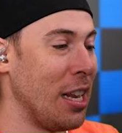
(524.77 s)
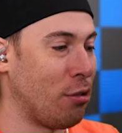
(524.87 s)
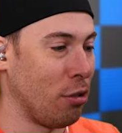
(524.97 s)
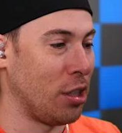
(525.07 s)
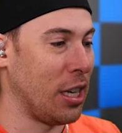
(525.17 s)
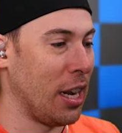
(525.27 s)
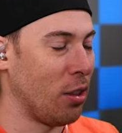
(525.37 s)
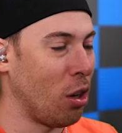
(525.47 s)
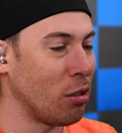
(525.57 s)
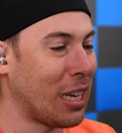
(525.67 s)
interesting.
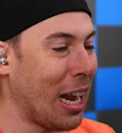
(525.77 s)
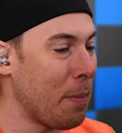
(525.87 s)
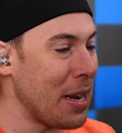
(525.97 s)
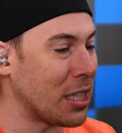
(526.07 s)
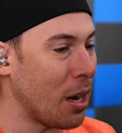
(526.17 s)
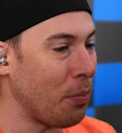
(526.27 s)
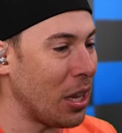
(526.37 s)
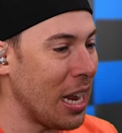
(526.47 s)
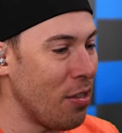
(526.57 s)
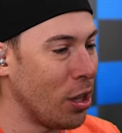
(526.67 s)
There's got to be
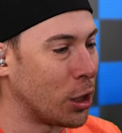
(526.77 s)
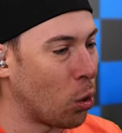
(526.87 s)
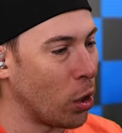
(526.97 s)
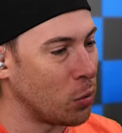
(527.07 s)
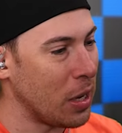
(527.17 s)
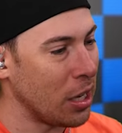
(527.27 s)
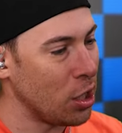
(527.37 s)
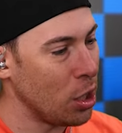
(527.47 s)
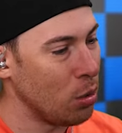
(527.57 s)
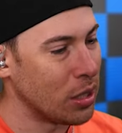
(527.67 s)
something in the drawers we can
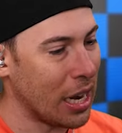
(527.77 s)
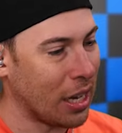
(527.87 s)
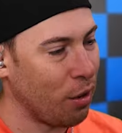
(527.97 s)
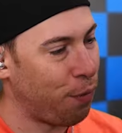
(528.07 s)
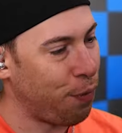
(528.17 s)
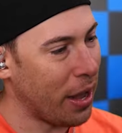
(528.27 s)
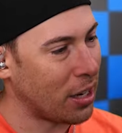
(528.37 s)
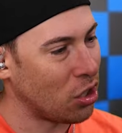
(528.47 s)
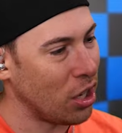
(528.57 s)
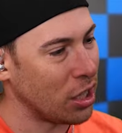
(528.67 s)
use that can
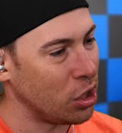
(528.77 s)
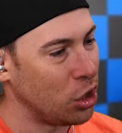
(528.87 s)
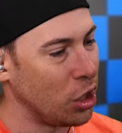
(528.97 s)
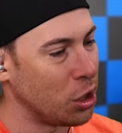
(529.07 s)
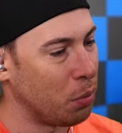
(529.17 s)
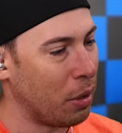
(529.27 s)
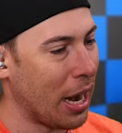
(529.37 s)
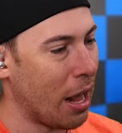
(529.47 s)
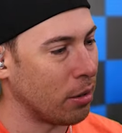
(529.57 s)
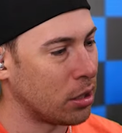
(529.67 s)
fix this gingerbread
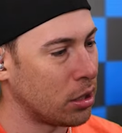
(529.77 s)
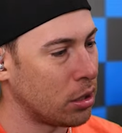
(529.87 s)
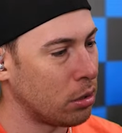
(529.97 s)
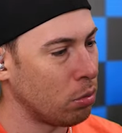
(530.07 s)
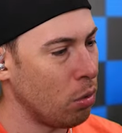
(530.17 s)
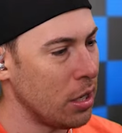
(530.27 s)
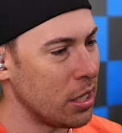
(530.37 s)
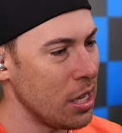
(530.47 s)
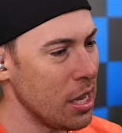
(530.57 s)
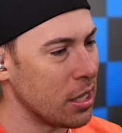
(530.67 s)
house. What is
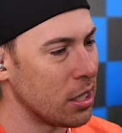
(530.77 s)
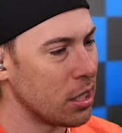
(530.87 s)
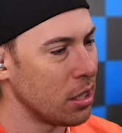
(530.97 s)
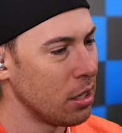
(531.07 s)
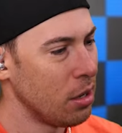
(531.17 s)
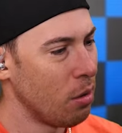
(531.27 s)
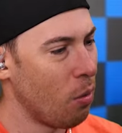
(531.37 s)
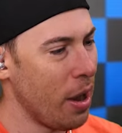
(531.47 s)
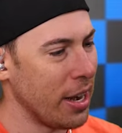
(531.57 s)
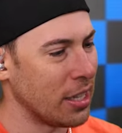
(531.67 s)
this?
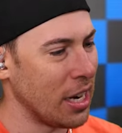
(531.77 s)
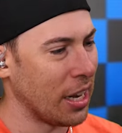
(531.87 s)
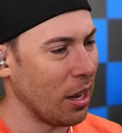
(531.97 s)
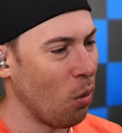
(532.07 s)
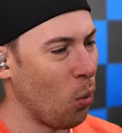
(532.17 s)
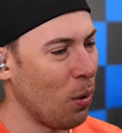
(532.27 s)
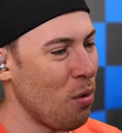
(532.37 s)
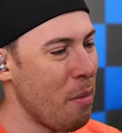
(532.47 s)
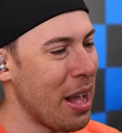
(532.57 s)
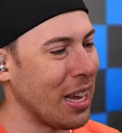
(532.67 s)
Wait a second. What do we
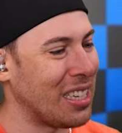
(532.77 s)
make a